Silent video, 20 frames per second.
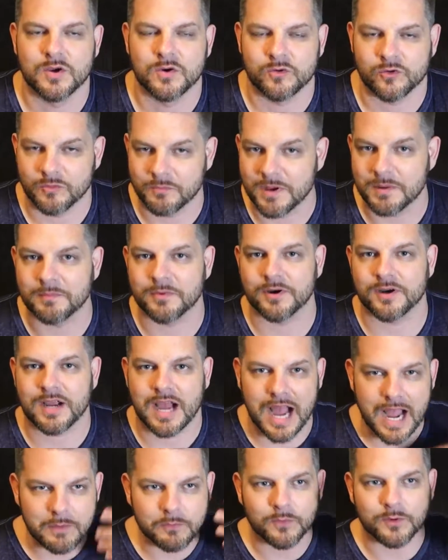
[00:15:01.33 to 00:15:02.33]
Remember,
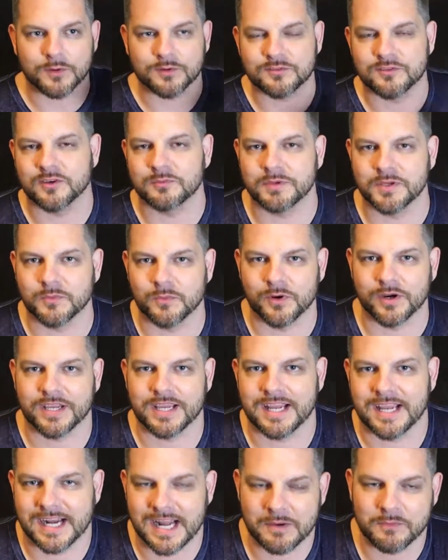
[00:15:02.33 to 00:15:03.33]
I will still be
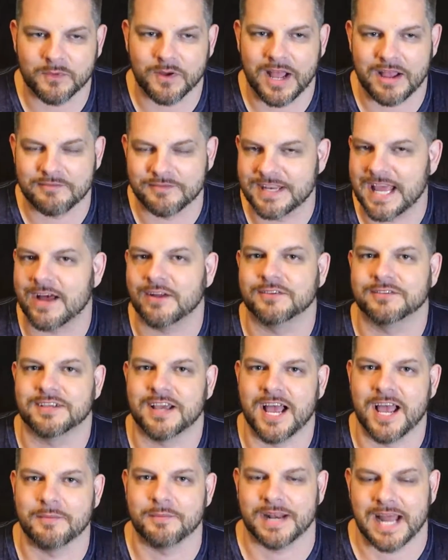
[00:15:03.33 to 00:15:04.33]
working and I will have
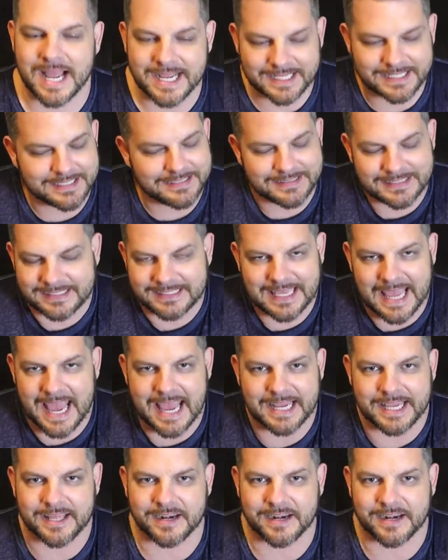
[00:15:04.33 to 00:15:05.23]
downtime, and I can't get